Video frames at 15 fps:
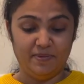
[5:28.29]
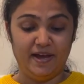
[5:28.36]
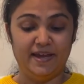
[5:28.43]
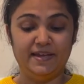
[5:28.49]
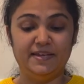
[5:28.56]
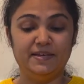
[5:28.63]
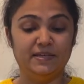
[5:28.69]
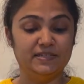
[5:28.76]

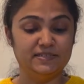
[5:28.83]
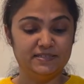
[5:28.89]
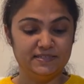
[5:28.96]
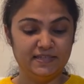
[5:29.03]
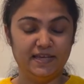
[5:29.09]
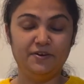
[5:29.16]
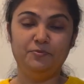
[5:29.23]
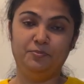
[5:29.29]
my
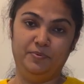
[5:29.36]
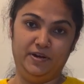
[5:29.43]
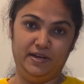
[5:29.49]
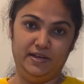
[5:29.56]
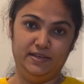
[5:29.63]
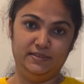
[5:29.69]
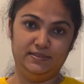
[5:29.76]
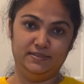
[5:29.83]
save
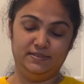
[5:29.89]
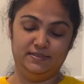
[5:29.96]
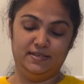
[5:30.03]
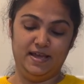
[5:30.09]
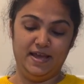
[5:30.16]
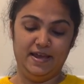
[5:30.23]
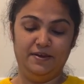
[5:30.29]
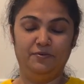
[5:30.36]
press,
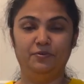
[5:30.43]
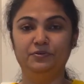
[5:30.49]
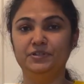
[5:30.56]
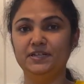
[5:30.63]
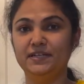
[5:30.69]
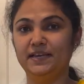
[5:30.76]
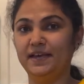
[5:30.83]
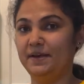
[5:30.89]
I have
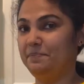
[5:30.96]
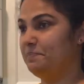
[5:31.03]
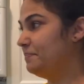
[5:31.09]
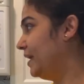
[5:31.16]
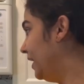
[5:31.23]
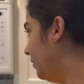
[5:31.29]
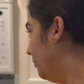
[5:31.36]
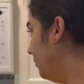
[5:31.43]
already kept
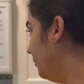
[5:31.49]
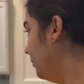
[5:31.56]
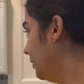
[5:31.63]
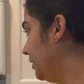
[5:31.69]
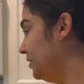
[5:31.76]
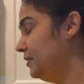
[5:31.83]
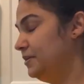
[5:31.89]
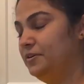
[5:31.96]
my
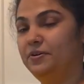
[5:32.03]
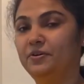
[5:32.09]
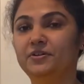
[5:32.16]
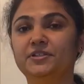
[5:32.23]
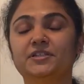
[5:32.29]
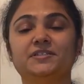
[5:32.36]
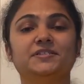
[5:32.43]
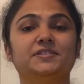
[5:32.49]
oil on
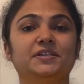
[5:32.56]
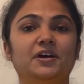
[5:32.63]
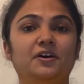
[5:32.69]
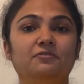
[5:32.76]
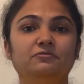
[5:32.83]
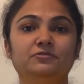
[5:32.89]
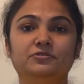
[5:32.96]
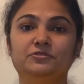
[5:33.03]
the
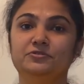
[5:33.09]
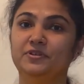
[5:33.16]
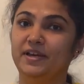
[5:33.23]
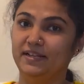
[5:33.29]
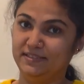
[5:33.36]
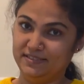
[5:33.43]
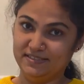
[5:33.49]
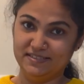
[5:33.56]
stove to
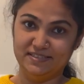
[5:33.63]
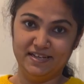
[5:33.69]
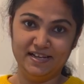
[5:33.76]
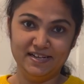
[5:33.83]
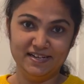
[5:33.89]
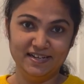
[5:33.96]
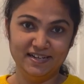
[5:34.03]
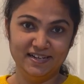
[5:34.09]
get
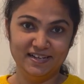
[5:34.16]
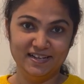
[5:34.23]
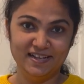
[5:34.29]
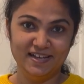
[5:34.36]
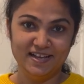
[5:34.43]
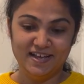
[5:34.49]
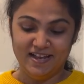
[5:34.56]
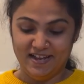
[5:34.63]
heated.
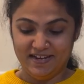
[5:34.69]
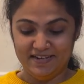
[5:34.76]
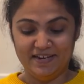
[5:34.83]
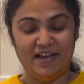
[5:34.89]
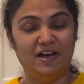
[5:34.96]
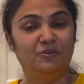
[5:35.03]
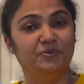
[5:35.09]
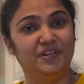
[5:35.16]

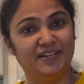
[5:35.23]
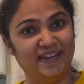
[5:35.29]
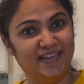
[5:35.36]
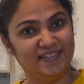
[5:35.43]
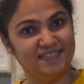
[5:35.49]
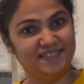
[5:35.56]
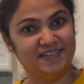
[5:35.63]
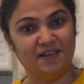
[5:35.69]
Now in
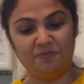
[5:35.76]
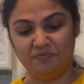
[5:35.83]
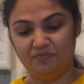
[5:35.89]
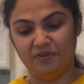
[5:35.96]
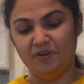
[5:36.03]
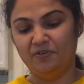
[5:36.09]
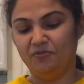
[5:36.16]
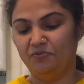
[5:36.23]
next step,
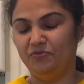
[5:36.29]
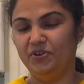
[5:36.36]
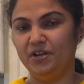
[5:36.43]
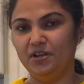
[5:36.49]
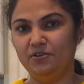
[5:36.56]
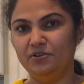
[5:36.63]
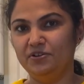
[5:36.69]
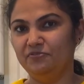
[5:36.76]
we are
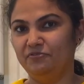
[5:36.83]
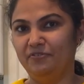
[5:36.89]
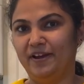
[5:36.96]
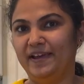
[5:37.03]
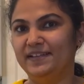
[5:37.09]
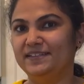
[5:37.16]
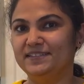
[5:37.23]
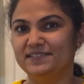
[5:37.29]
going to
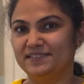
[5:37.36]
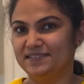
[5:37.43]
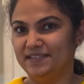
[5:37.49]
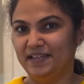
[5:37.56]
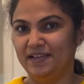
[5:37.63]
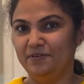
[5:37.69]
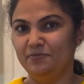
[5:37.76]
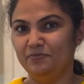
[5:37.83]
fry this
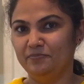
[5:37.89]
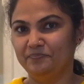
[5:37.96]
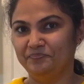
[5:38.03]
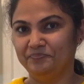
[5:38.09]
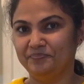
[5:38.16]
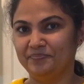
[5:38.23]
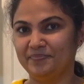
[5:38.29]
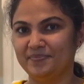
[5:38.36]
save.
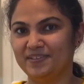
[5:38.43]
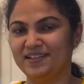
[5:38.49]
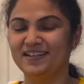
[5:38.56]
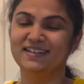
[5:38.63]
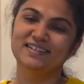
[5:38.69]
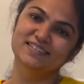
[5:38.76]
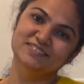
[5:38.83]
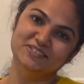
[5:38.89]

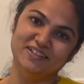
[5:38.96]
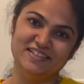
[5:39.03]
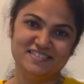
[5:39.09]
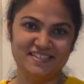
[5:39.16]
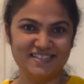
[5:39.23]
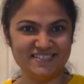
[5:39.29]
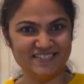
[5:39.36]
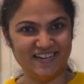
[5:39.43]
So let's
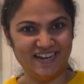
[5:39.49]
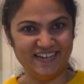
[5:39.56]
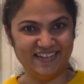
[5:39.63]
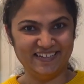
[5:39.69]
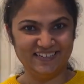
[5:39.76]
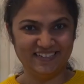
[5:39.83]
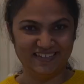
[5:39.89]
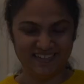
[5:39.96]
get started.